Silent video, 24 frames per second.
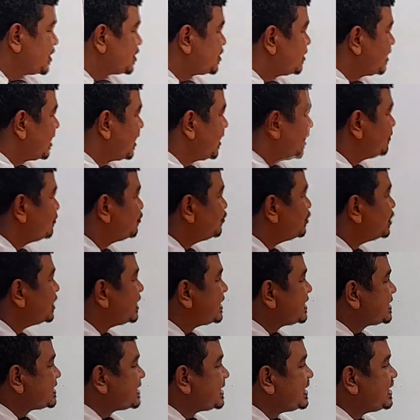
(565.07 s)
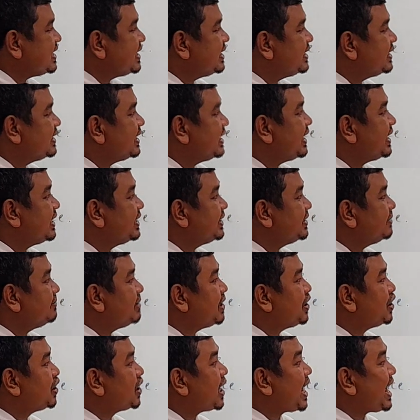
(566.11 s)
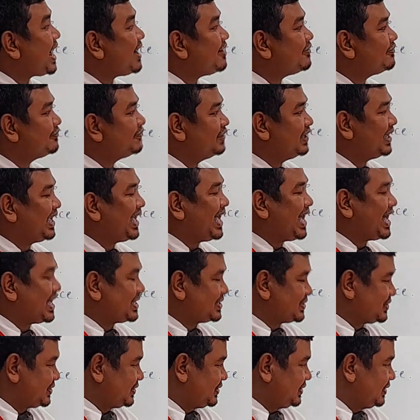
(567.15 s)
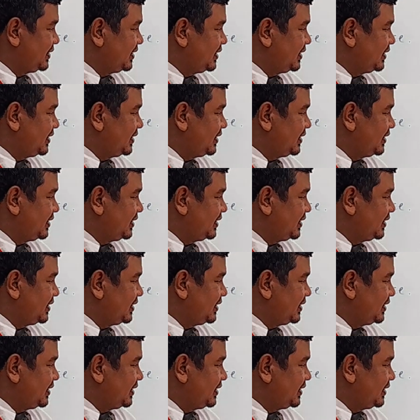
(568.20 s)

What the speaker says: So now what is in the middle of the gas?